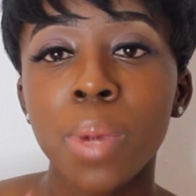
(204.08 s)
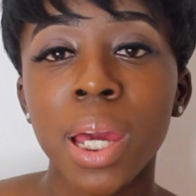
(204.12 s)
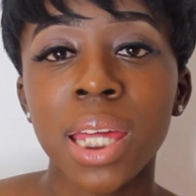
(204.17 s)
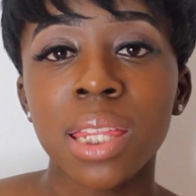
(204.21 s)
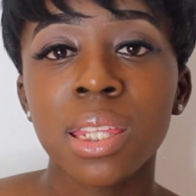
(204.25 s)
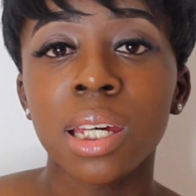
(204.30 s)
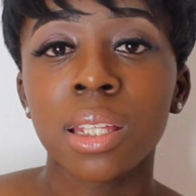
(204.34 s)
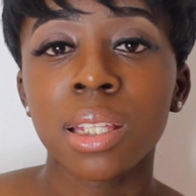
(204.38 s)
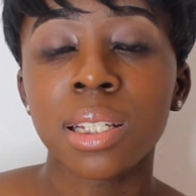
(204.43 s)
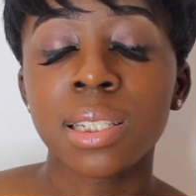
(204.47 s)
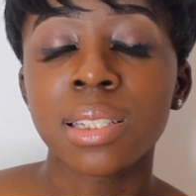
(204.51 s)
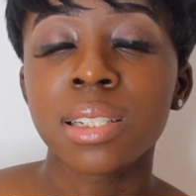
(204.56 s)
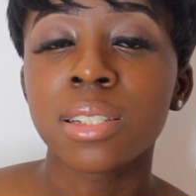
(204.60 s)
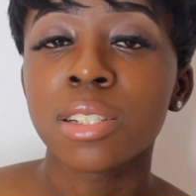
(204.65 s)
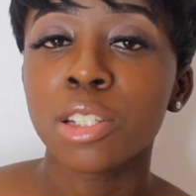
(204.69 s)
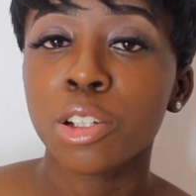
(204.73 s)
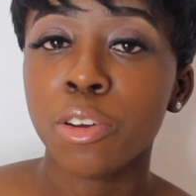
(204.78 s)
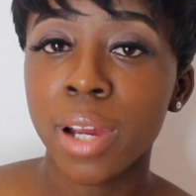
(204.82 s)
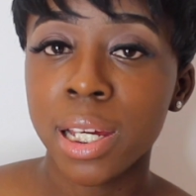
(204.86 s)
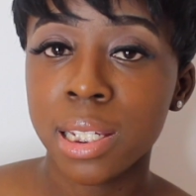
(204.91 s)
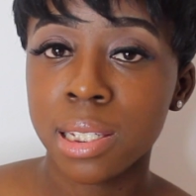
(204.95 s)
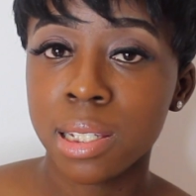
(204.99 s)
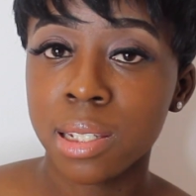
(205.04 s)
may think this is a
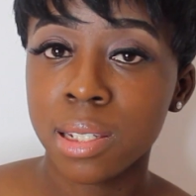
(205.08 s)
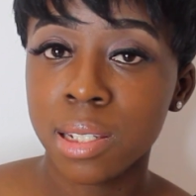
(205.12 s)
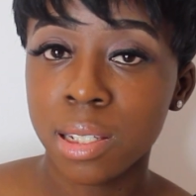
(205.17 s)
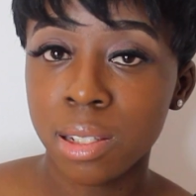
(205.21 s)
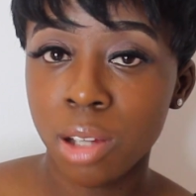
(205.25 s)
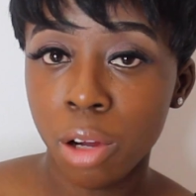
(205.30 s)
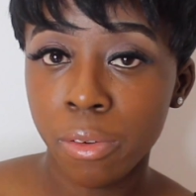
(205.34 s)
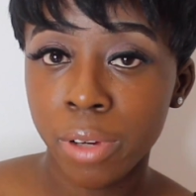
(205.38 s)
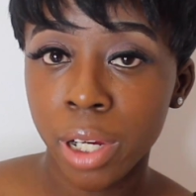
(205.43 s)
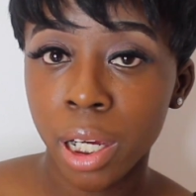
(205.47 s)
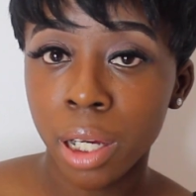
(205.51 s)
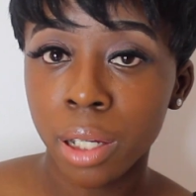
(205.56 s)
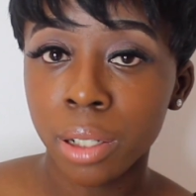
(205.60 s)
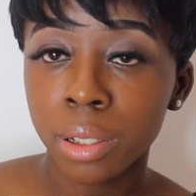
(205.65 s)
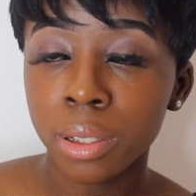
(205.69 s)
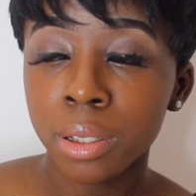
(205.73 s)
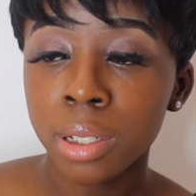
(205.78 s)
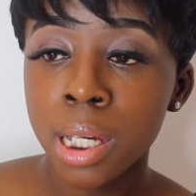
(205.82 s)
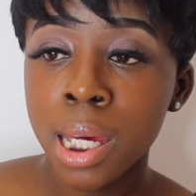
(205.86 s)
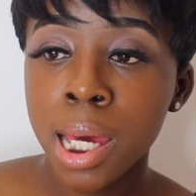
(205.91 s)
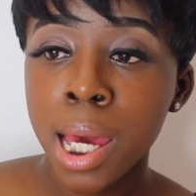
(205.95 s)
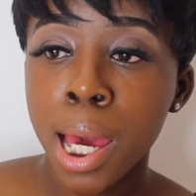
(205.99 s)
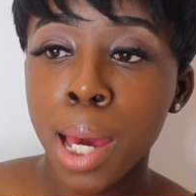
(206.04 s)
crazy scenario,
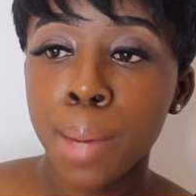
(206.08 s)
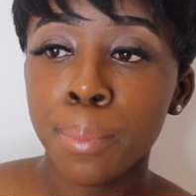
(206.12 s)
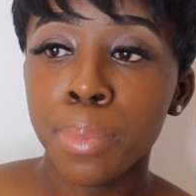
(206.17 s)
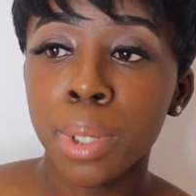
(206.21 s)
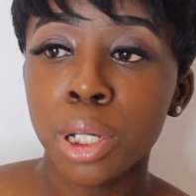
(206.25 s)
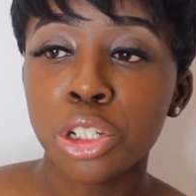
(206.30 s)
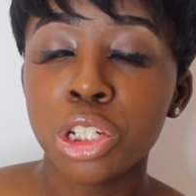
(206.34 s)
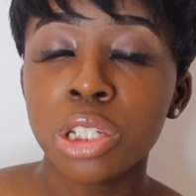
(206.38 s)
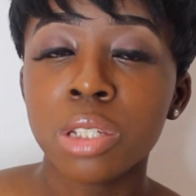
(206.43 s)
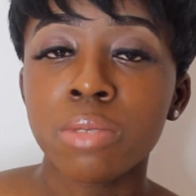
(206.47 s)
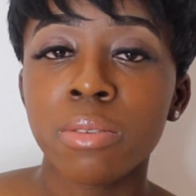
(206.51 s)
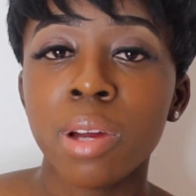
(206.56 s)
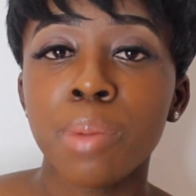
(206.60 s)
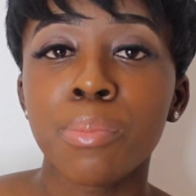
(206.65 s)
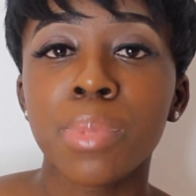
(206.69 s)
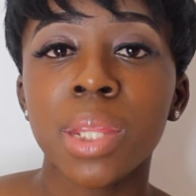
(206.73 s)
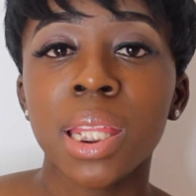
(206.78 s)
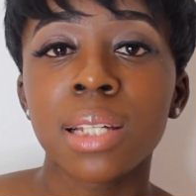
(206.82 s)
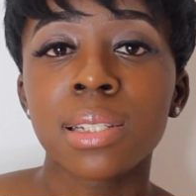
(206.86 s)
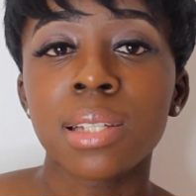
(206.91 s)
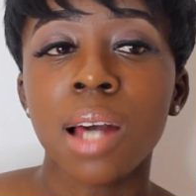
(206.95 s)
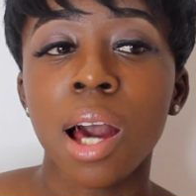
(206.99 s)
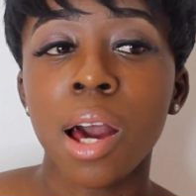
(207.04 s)
but just remember
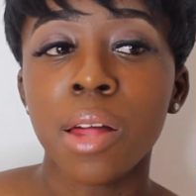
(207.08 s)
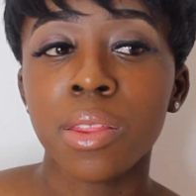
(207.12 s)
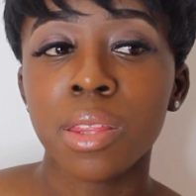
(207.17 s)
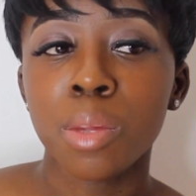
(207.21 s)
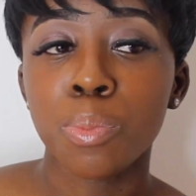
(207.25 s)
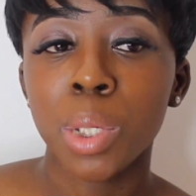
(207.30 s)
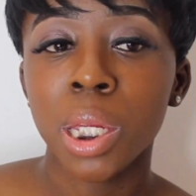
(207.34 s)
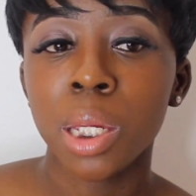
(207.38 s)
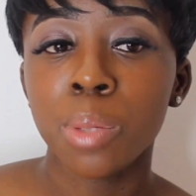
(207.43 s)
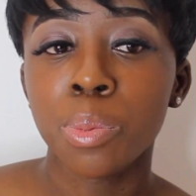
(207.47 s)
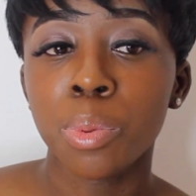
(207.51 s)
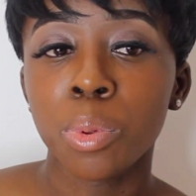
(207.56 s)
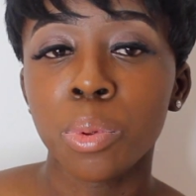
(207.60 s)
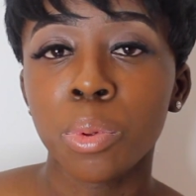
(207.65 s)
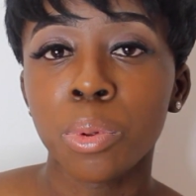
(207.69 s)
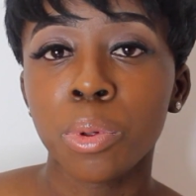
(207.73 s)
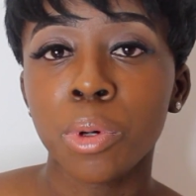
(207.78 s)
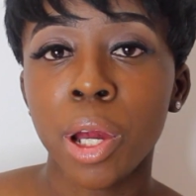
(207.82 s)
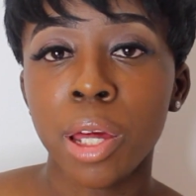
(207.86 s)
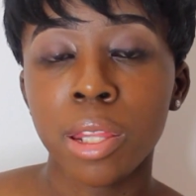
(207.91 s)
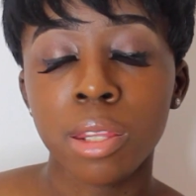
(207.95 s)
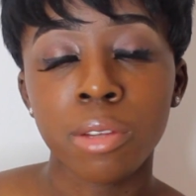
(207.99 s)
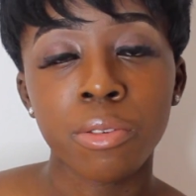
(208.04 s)
there's other people
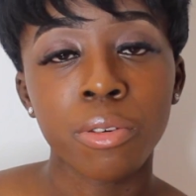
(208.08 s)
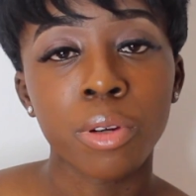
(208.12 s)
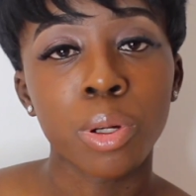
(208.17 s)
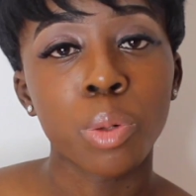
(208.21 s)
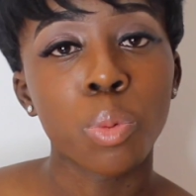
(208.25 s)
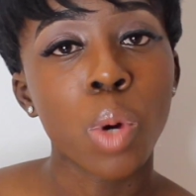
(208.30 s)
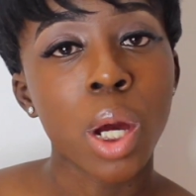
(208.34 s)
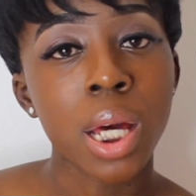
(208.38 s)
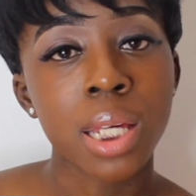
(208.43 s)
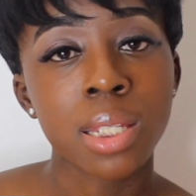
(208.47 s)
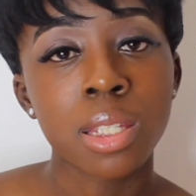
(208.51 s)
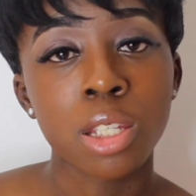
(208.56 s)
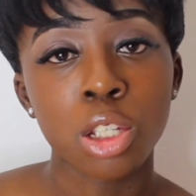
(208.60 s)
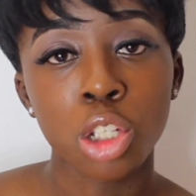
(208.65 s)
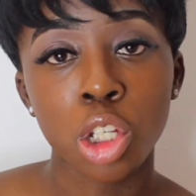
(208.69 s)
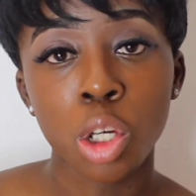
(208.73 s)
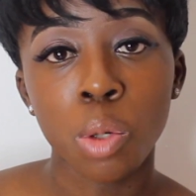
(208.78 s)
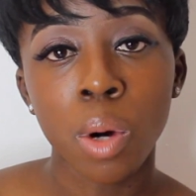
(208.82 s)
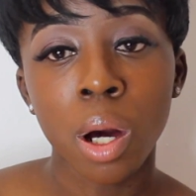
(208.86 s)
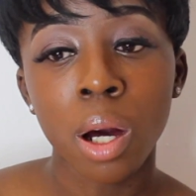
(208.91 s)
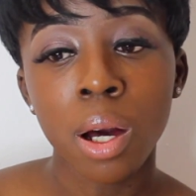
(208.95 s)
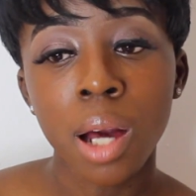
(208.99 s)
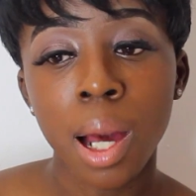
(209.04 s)
going through worse than you are.